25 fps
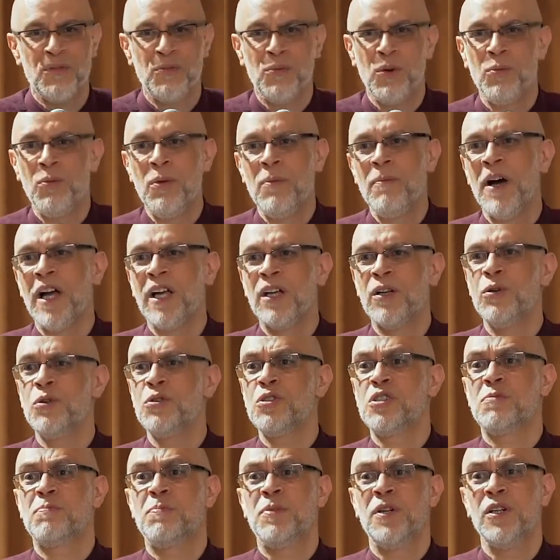of what we might
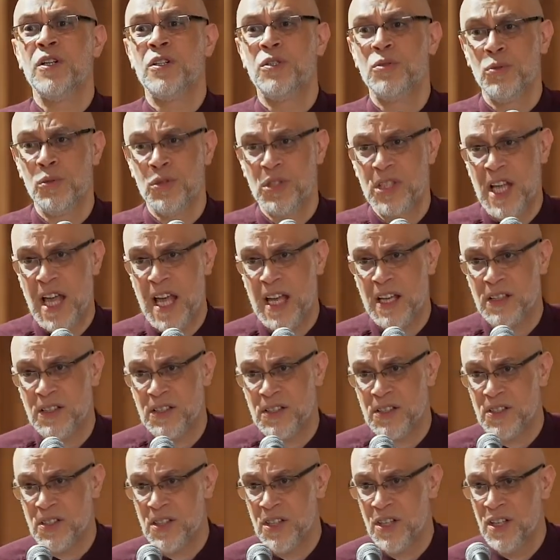call spiritual
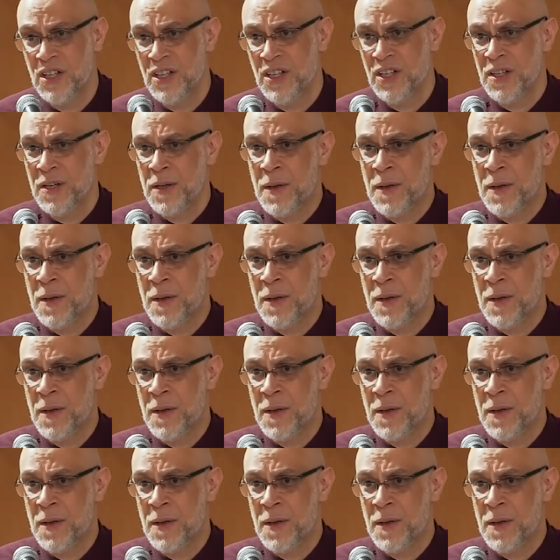texts.